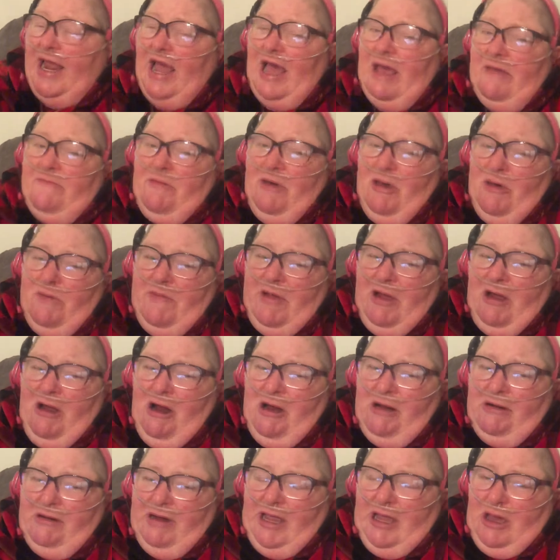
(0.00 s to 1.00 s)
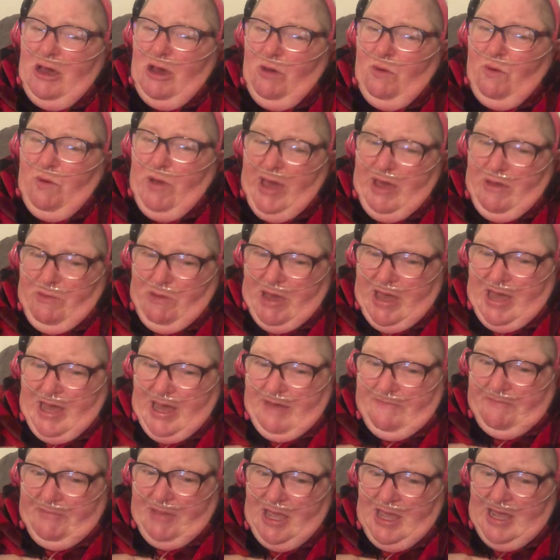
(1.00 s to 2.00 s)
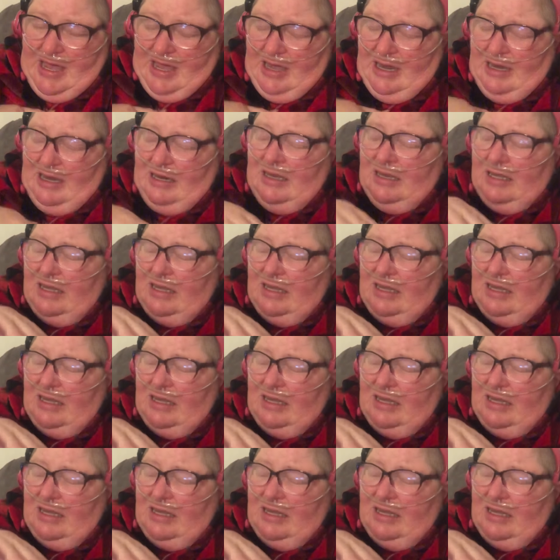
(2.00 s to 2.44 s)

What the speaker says: I felt my heart rate go way, way up again.